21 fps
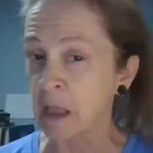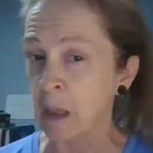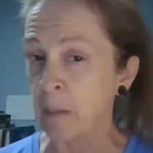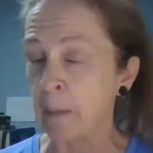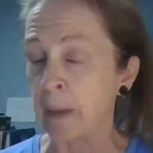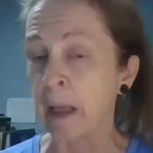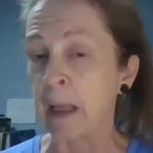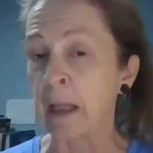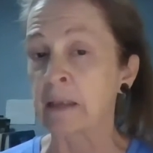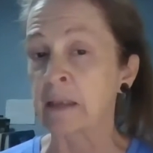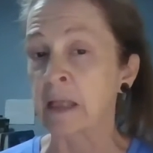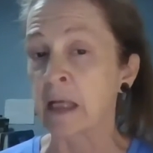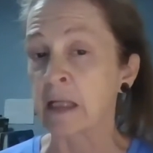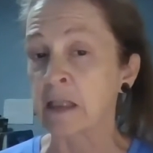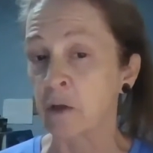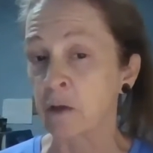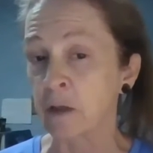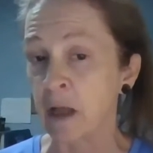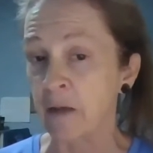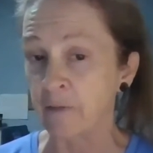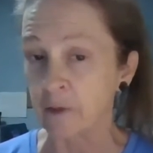that means that's
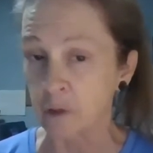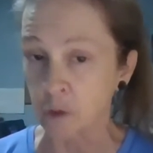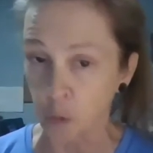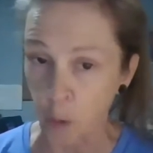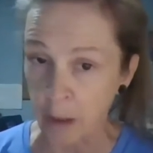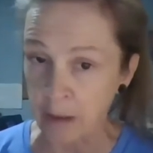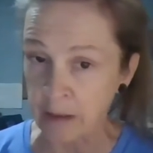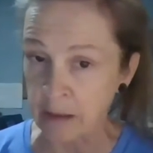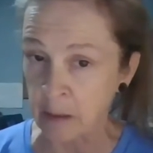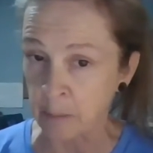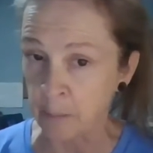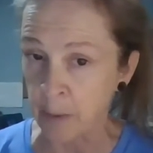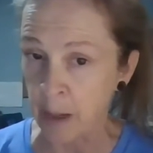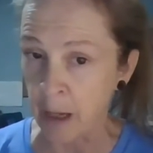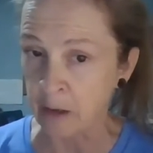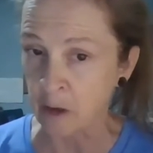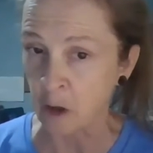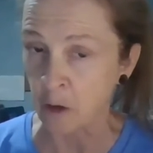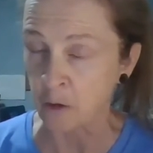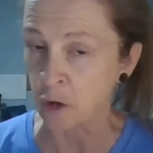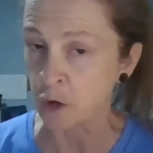going to have a direct
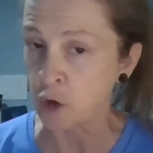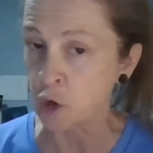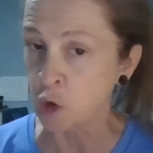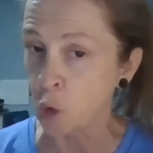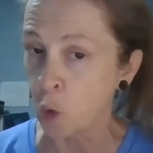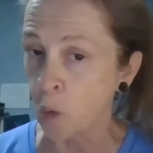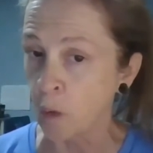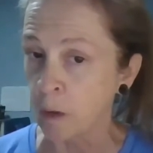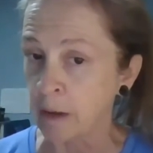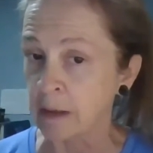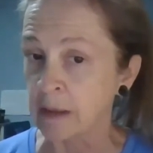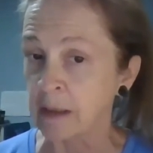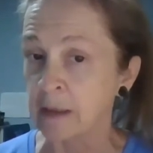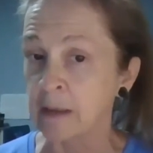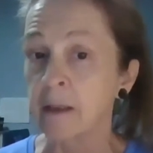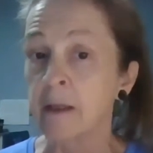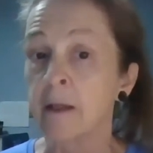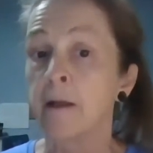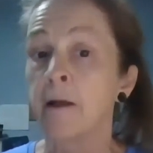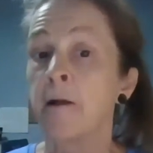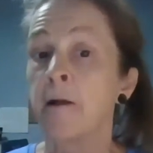impact on your joints.